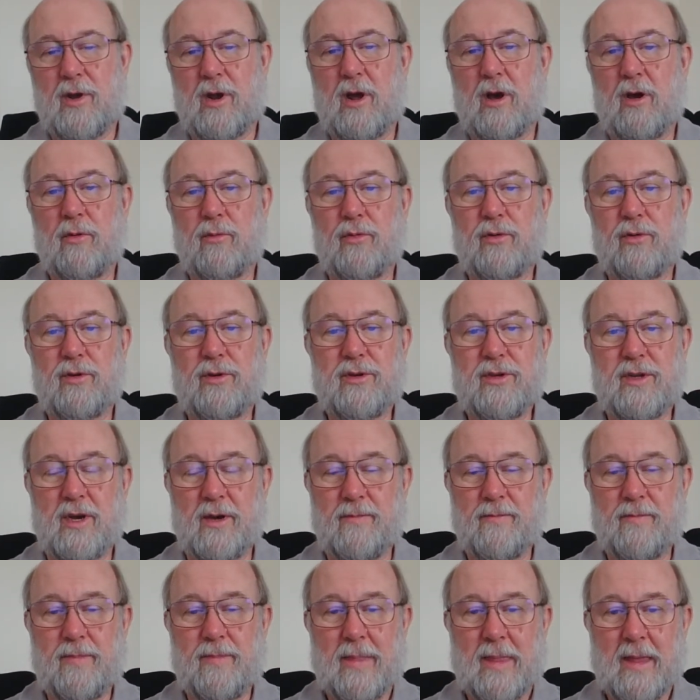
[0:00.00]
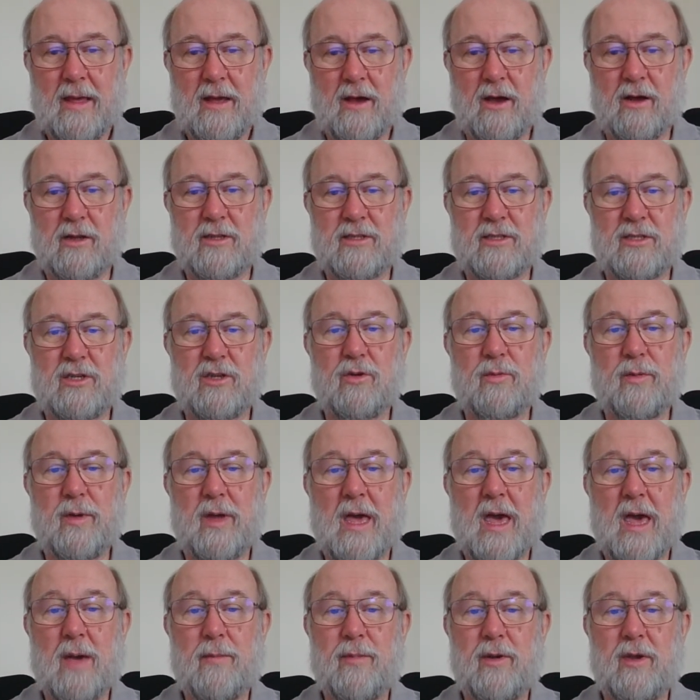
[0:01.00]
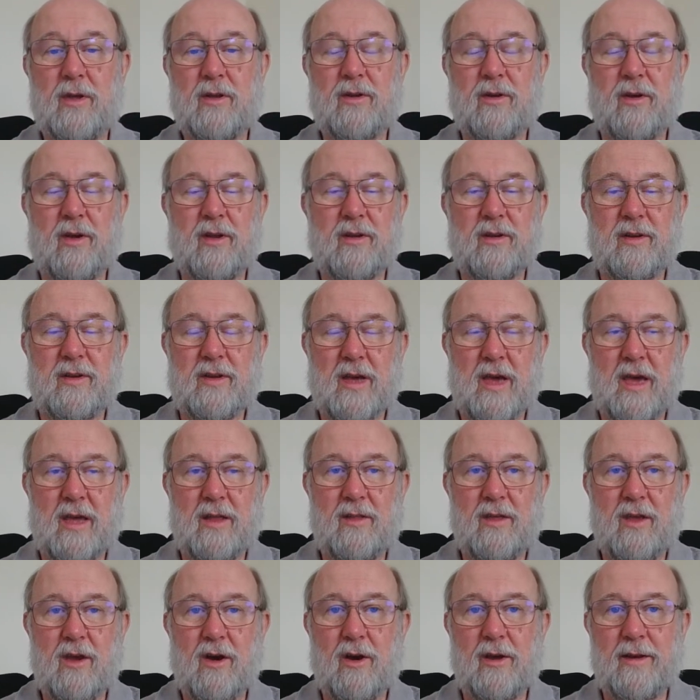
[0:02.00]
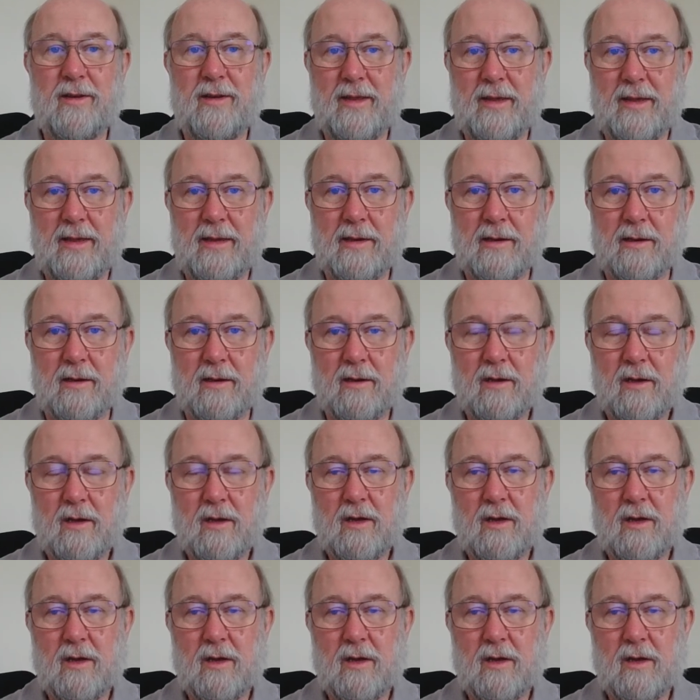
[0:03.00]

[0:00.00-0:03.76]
I'd still be happy to entertain the idea